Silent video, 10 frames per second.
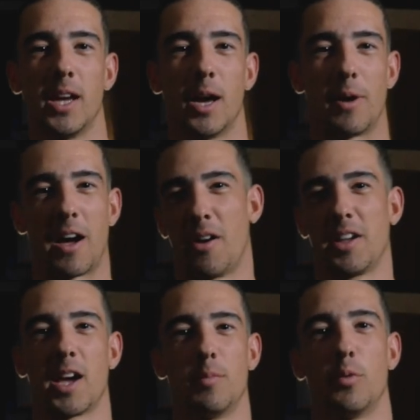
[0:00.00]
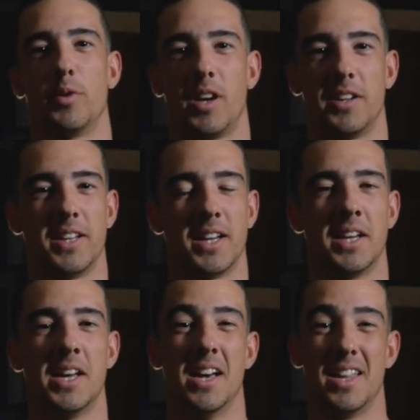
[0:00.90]
about how he came up with the idea.
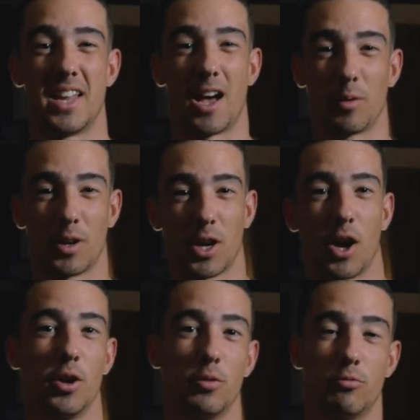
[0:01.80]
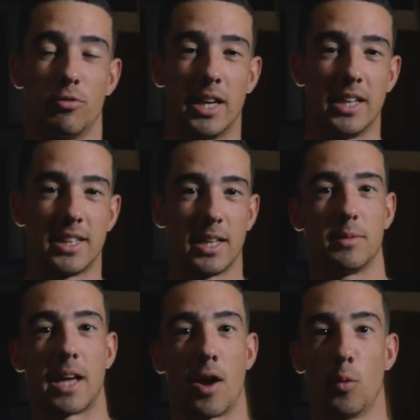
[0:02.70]
Now I'm going to go really deep
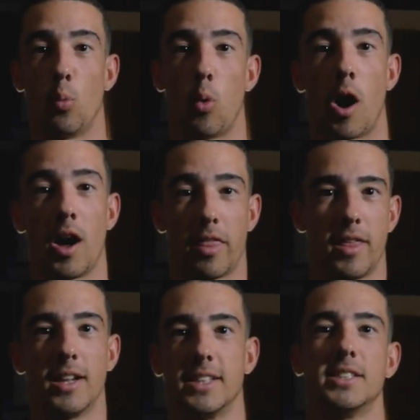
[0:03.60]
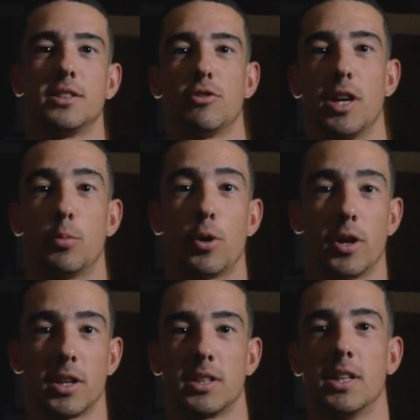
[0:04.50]
down on why I think this is a great
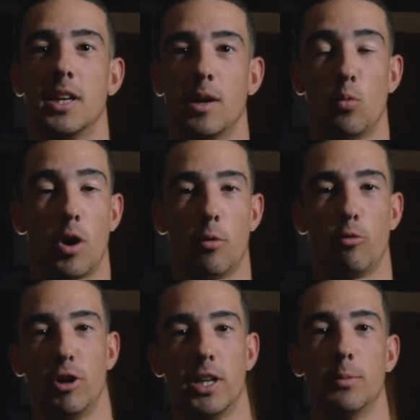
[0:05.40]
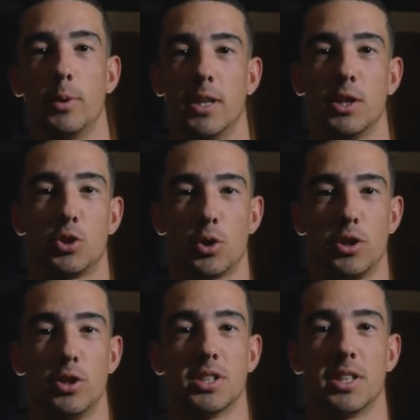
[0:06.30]
product and why I've really been
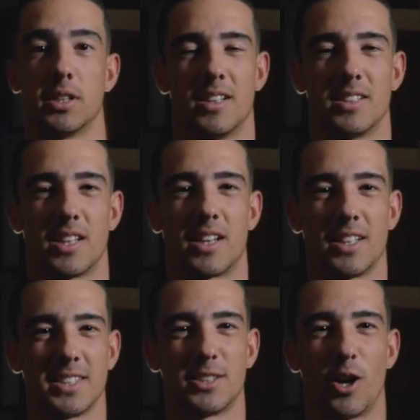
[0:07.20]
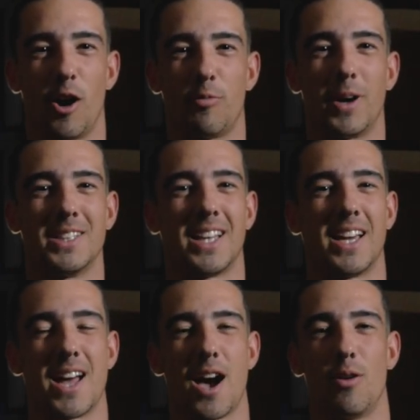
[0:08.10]
enjoying using it. So I'd like to start off by
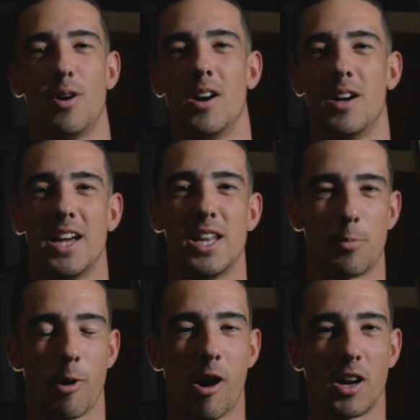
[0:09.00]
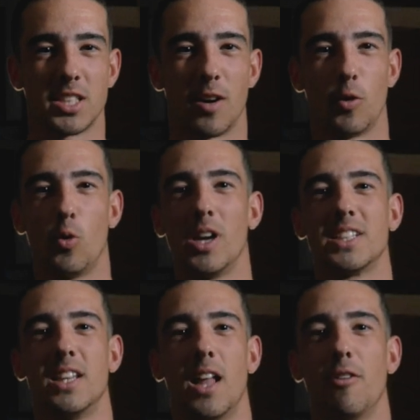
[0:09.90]
saying how in the past I've
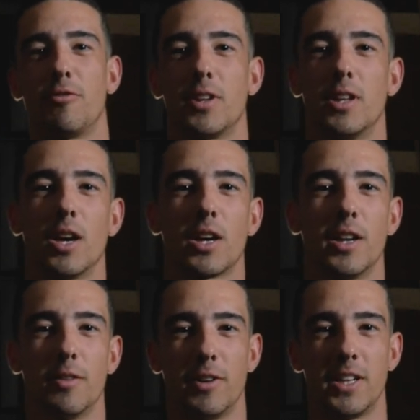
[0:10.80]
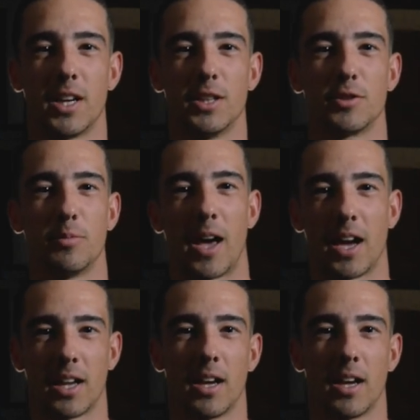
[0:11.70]
always loved looking at videos from that